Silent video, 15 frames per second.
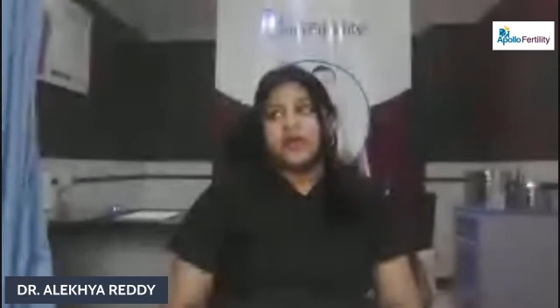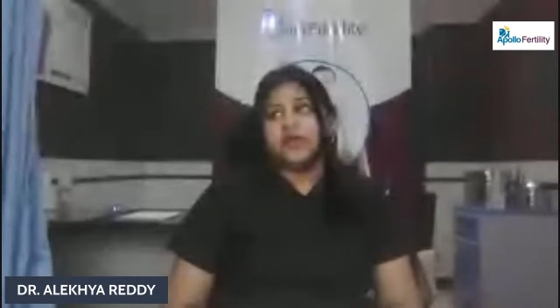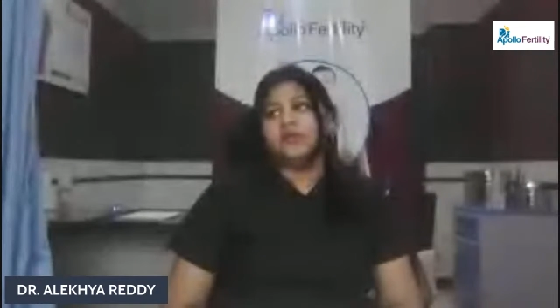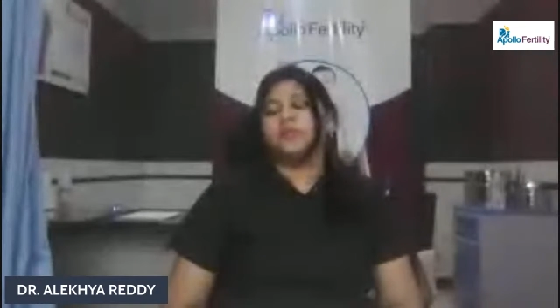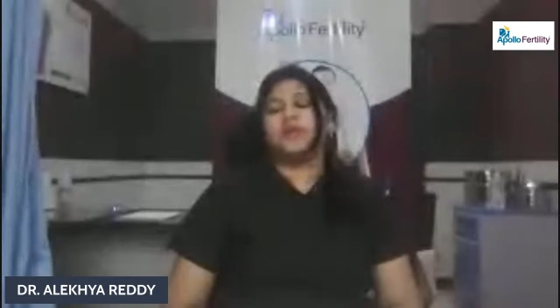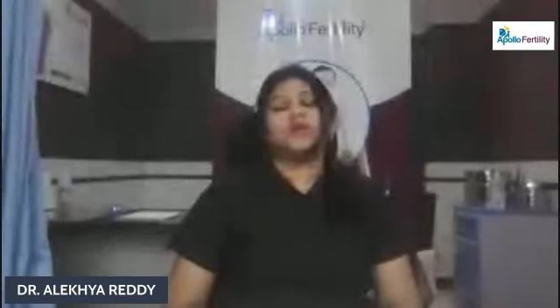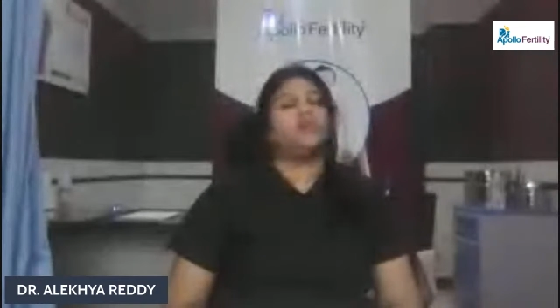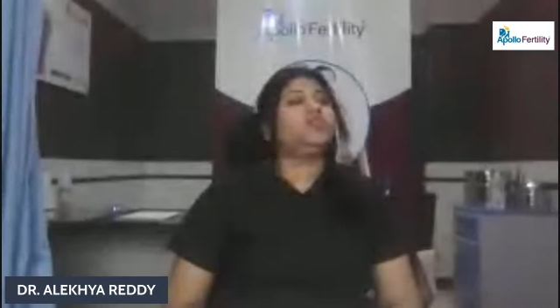
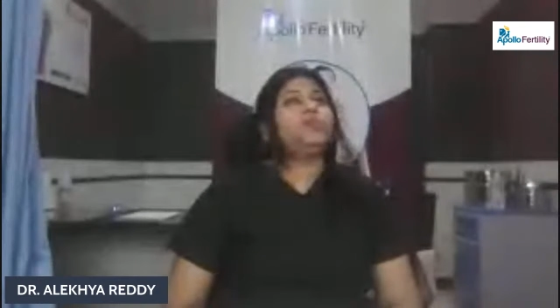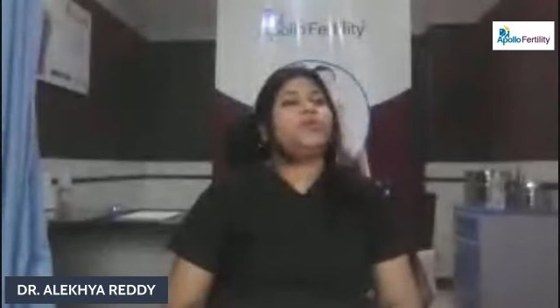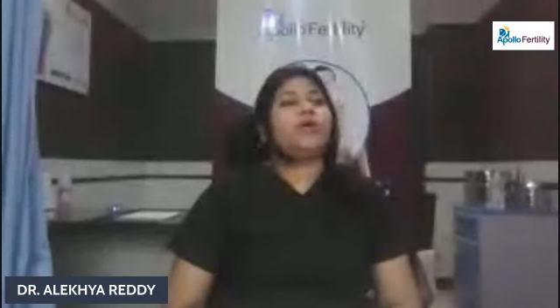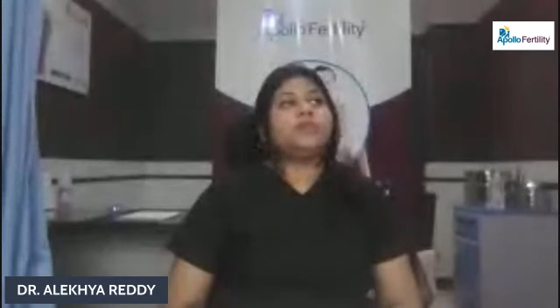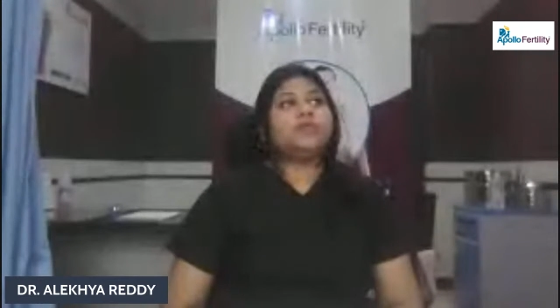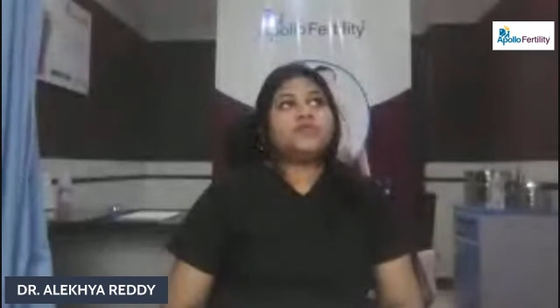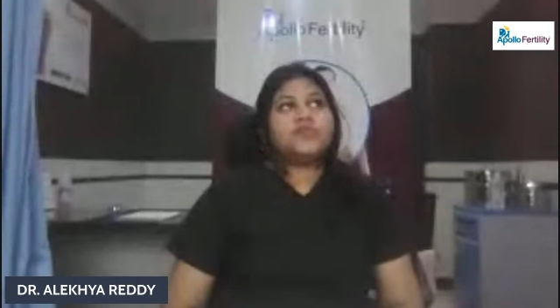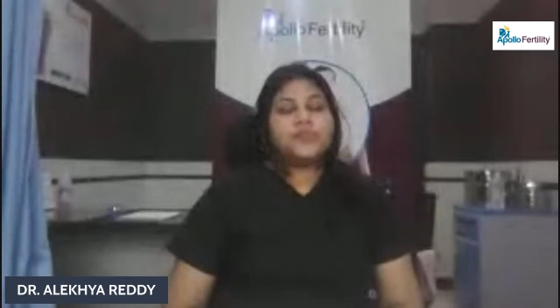And major
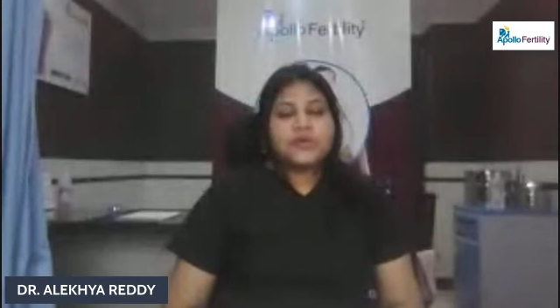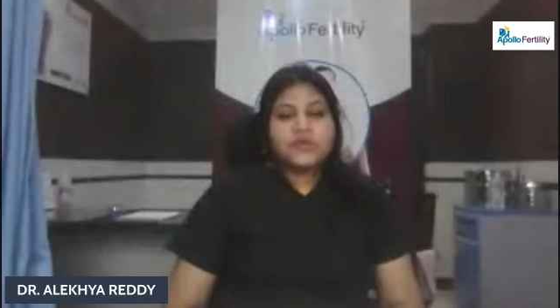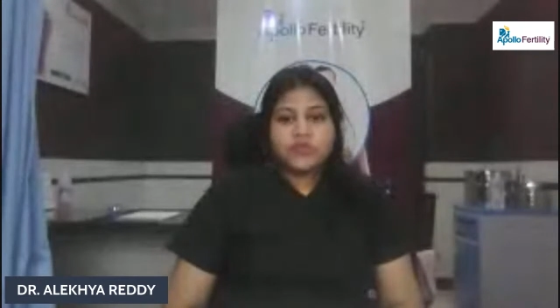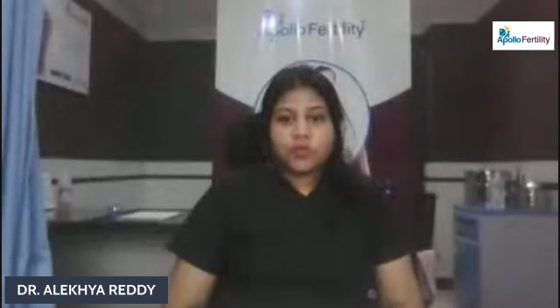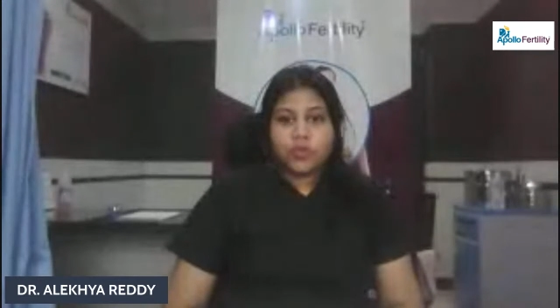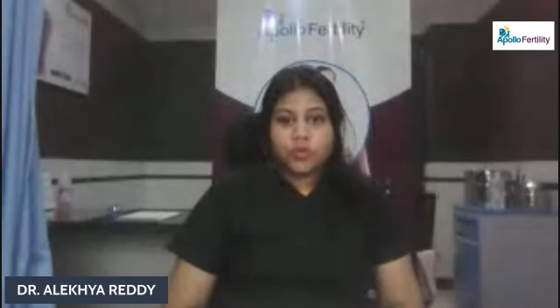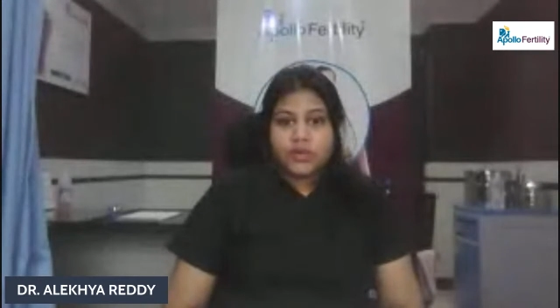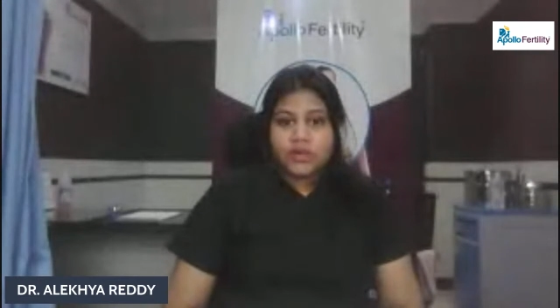problem with
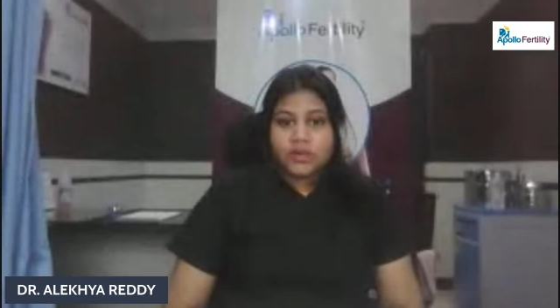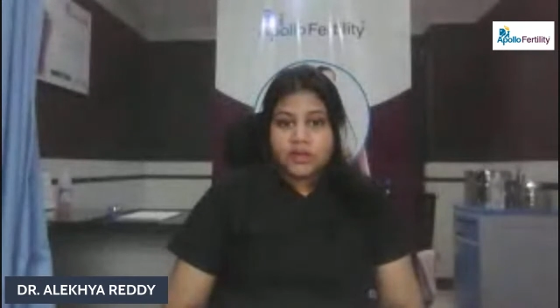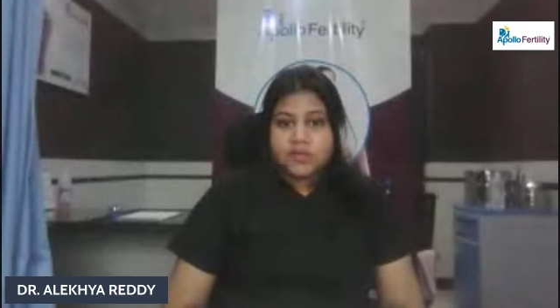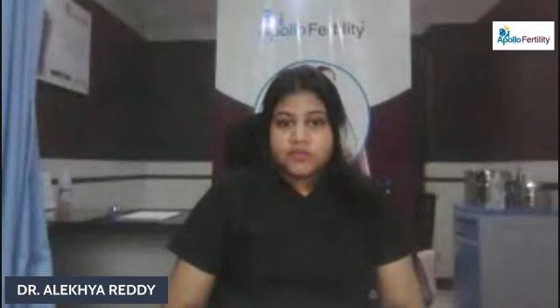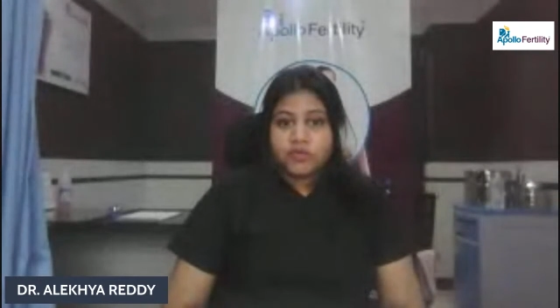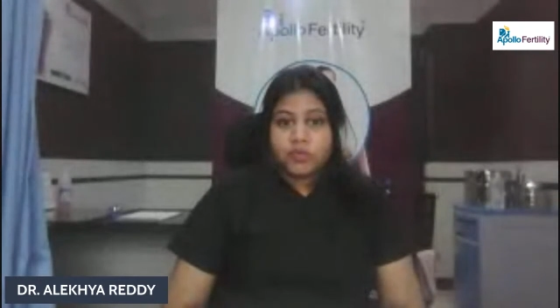PCOD is